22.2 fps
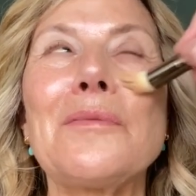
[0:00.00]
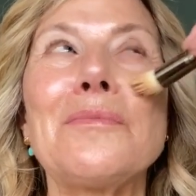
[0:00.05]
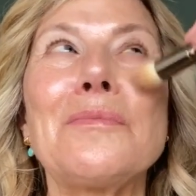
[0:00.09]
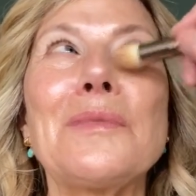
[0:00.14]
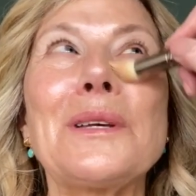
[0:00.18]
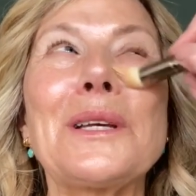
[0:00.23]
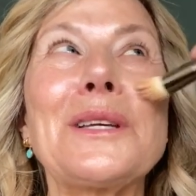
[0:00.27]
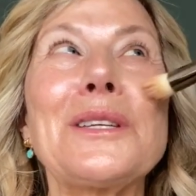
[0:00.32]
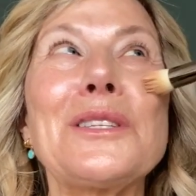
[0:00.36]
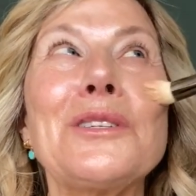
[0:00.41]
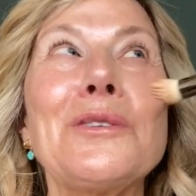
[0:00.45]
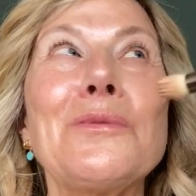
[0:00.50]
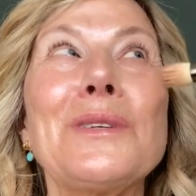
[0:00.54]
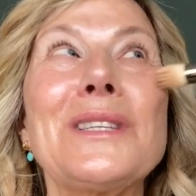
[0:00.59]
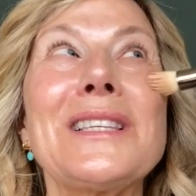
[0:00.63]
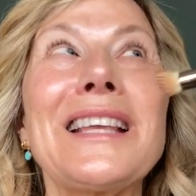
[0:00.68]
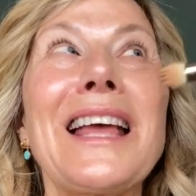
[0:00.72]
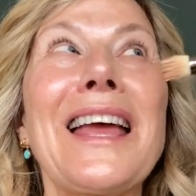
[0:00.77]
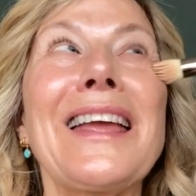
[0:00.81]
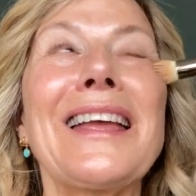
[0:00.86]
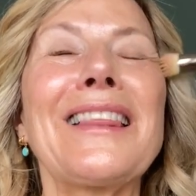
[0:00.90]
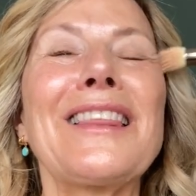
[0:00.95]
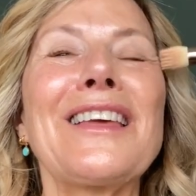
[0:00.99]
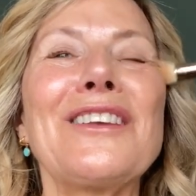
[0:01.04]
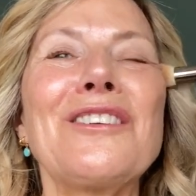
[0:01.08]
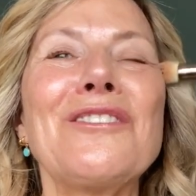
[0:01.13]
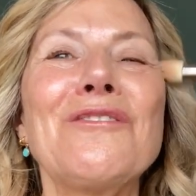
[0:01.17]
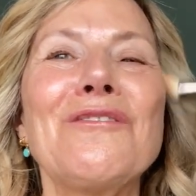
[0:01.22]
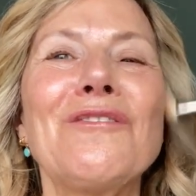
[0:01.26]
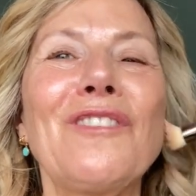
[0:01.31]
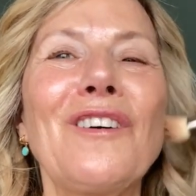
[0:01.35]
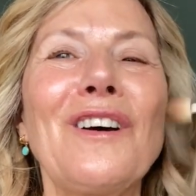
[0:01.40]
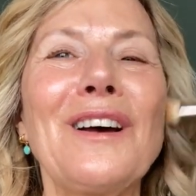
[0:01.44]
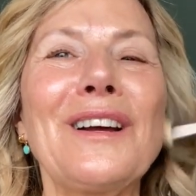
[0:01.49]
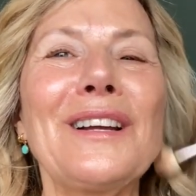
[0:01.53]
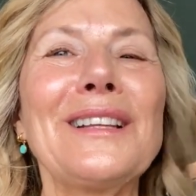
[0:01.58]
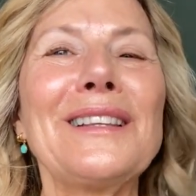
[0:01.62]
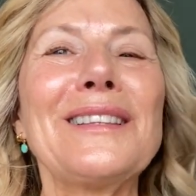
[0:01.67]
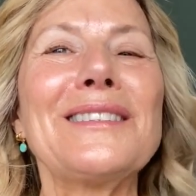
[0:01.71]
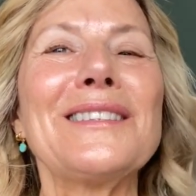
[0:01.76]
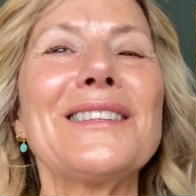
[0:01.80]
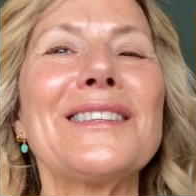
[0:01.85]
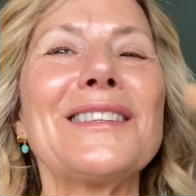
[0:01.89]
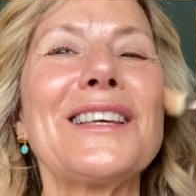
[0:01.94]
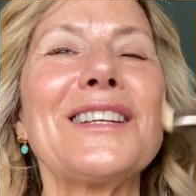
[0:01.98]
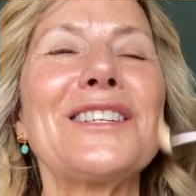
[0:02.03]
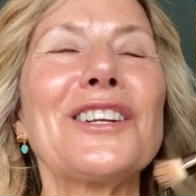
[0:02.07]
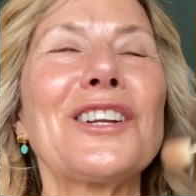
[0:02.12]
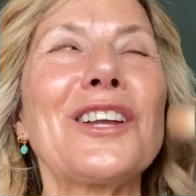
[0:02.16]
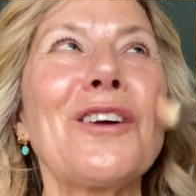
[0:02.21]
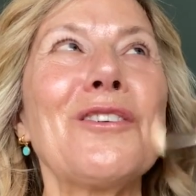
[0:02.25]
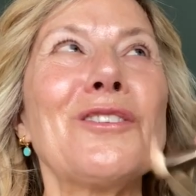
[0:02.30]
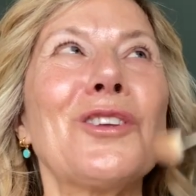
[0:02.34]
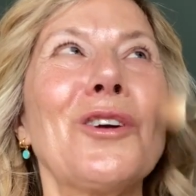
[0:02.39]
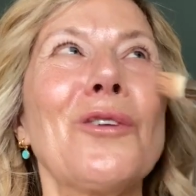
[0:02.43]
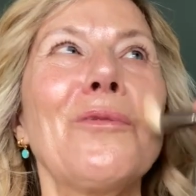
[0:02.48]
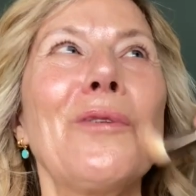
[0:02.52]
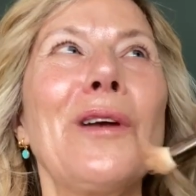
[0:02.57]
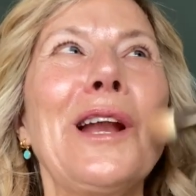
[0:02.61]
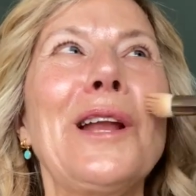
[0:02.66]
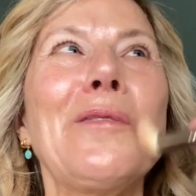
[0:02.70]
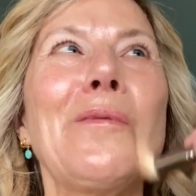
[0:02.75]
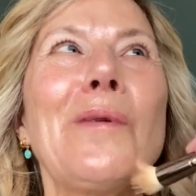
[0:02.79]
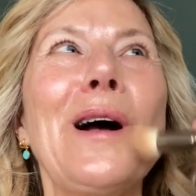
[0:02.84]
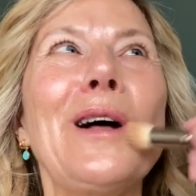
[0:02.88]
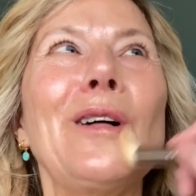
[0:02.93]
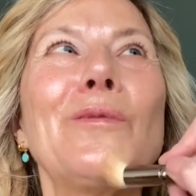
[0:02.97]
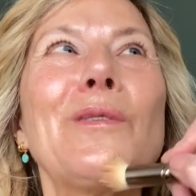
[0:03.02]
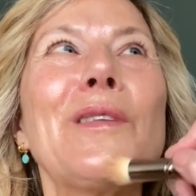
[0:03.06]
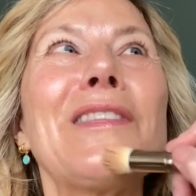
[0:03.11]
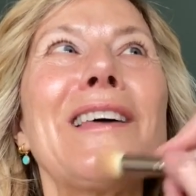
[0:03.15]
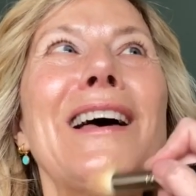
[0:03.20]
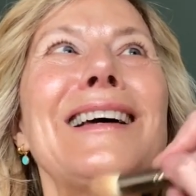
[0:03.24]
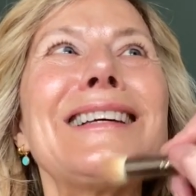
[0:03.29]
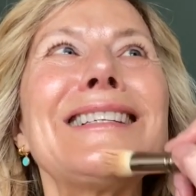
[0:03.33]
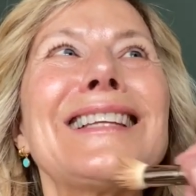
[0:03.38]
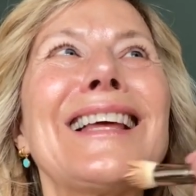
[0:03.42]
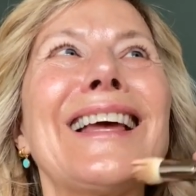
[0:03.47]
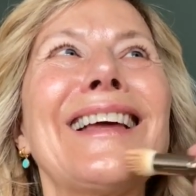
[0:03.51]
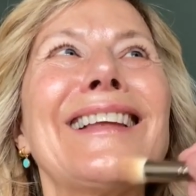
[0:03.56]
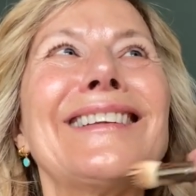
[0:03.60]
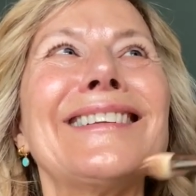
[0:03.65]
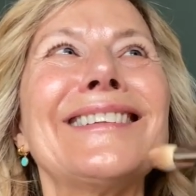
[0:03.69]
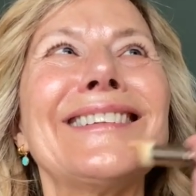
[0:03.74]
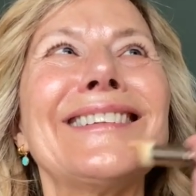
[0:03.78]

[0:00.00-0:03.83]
Because you were saying that you find that it goes on really well with that end.